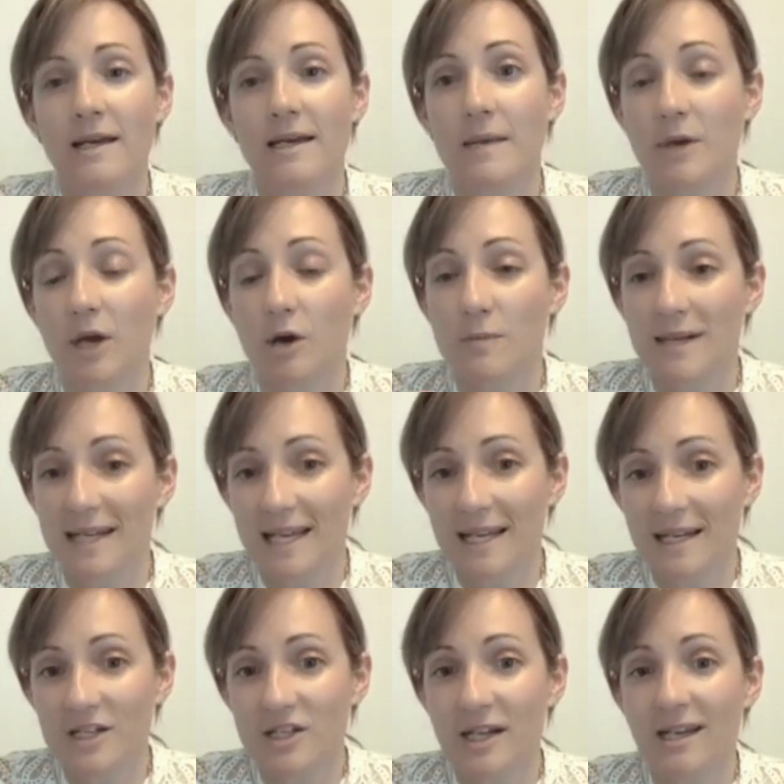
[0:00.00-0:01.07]
can be open
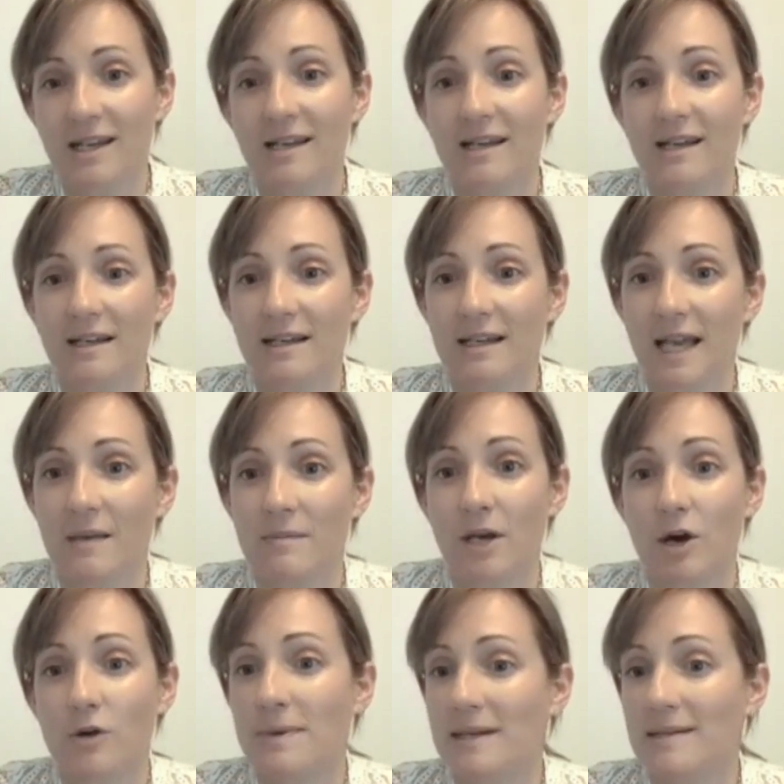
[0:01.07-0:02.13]
energy, can
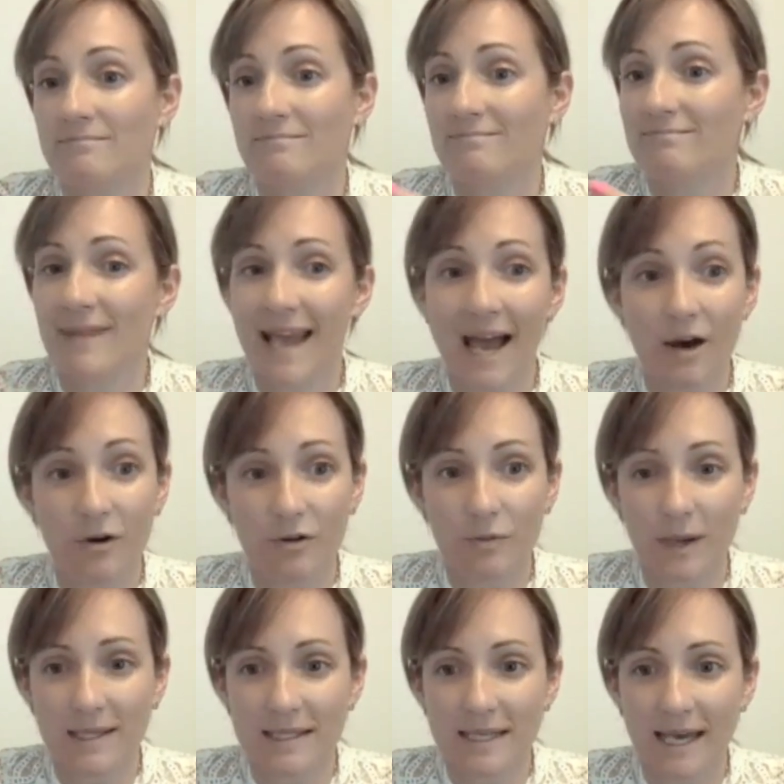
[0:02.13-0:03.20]
be open
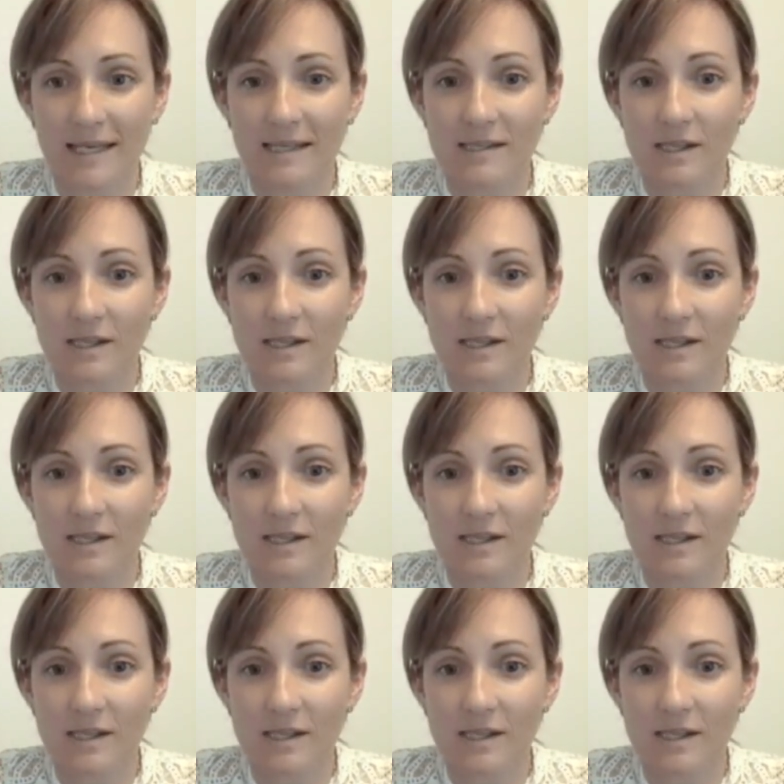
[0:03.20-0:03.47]
health one day.